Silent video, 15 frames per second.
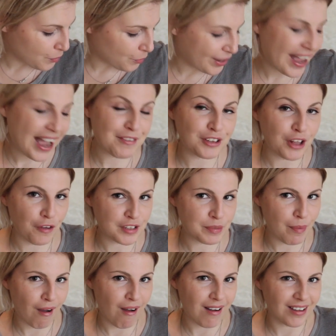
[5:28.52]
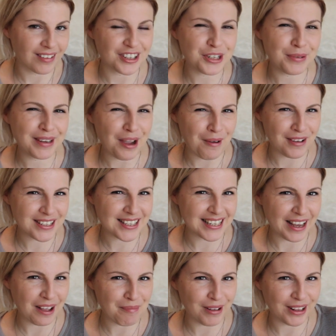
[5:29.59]
We have a lot of sparkle. Should we go on to the
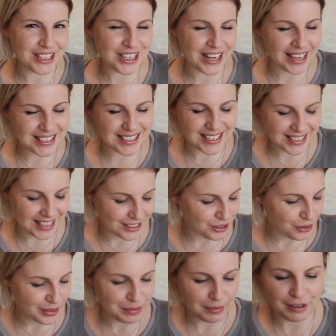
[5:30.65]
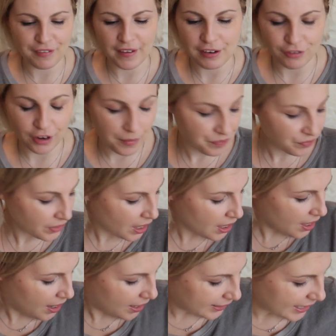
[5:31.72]
nail polish next? Because that's always my favourite.
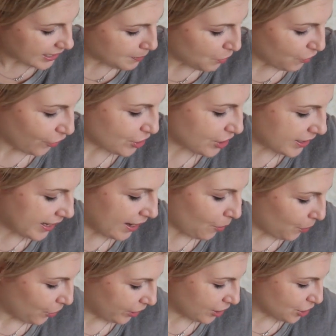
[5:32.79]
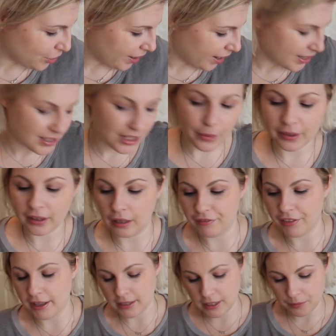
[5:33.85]
Let's move on to the nail polish. You guys know I
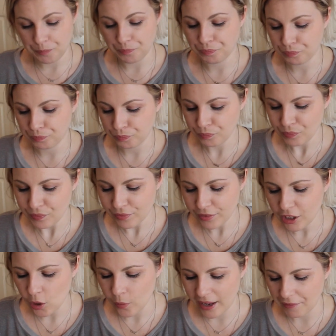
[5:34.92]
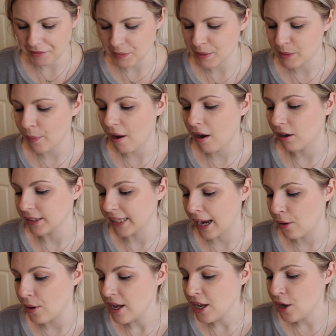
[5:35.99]
love this. We have some sparkle
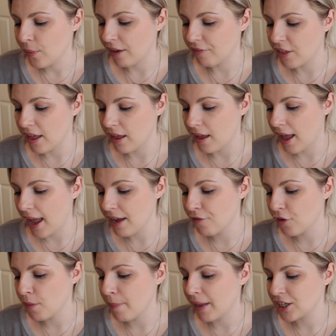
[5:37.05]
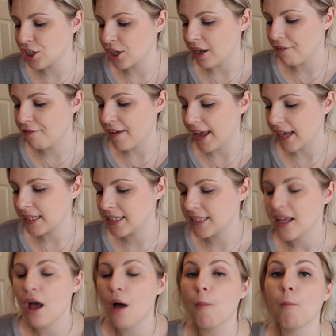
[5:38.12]
now. We have the Avon Magic
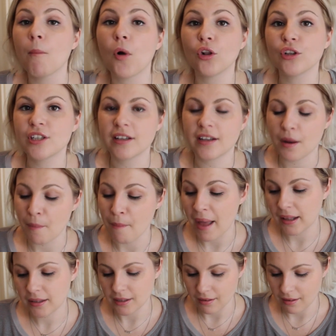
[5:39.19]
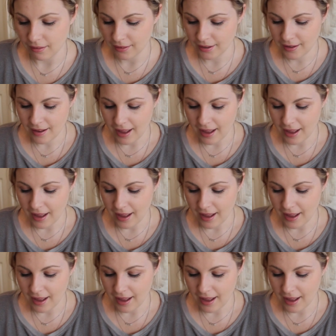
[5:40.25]
Effects Molten Metal.